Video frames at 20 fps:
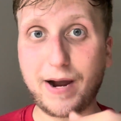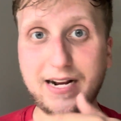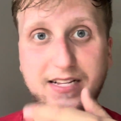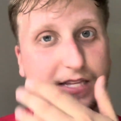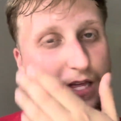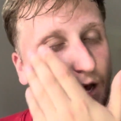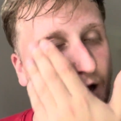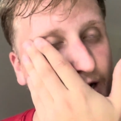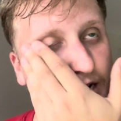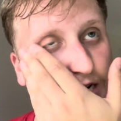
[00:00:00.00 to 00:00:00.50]
to the
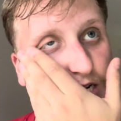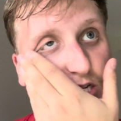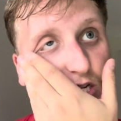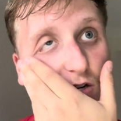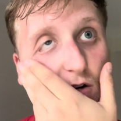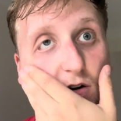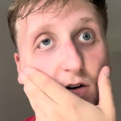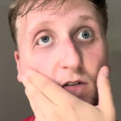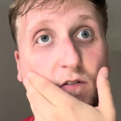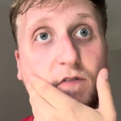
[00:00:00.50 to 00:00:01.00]
heights
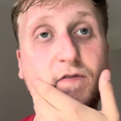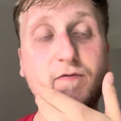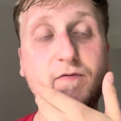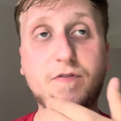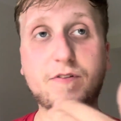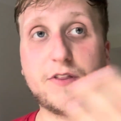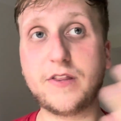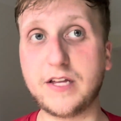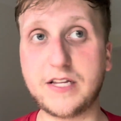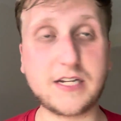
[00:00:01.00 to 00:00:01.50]
of
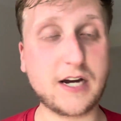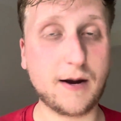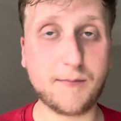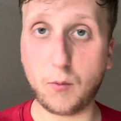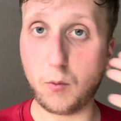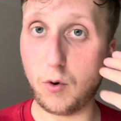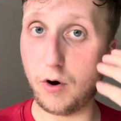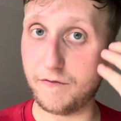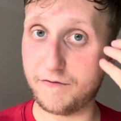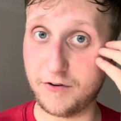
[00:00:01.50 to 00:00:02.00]
the time at
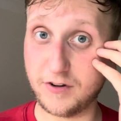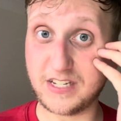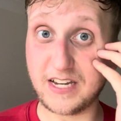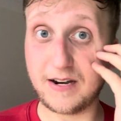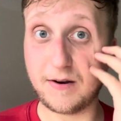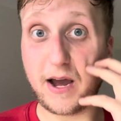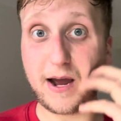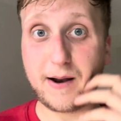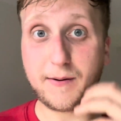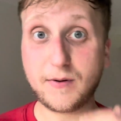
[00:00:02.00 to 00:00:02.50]
Watford,
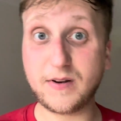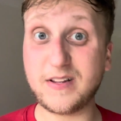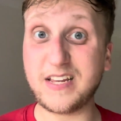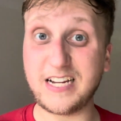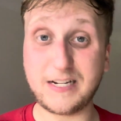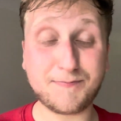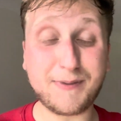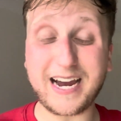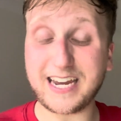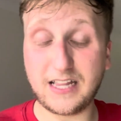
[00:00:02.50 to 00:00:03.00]
and he's
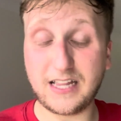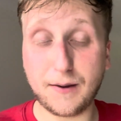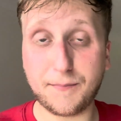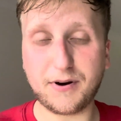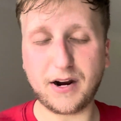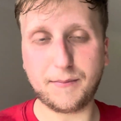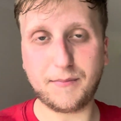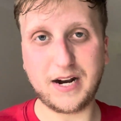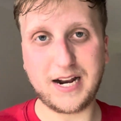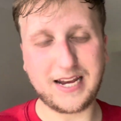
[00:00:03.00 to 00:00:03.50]
back in the
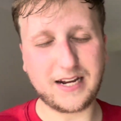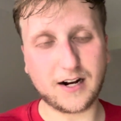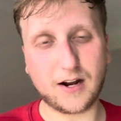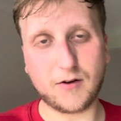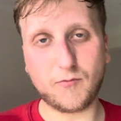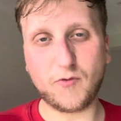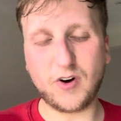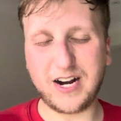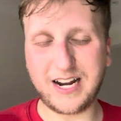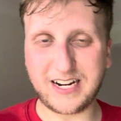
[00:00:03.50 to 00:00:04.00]
Premier League, and
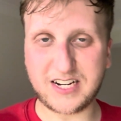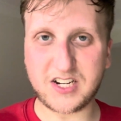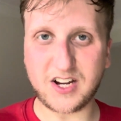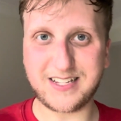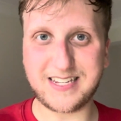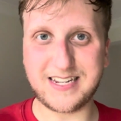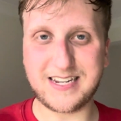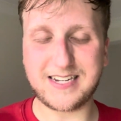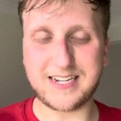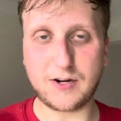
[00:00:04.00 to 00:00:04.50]
I'm really
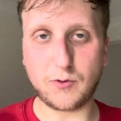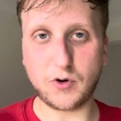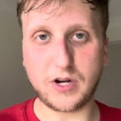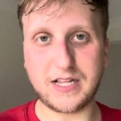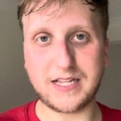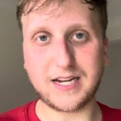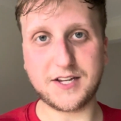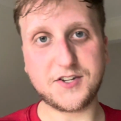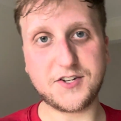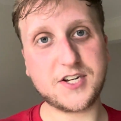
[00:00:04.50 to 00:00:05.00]
excited to see what he
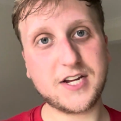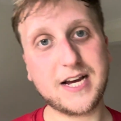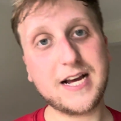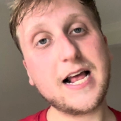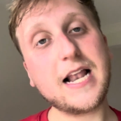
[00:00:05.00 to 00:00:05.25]
does.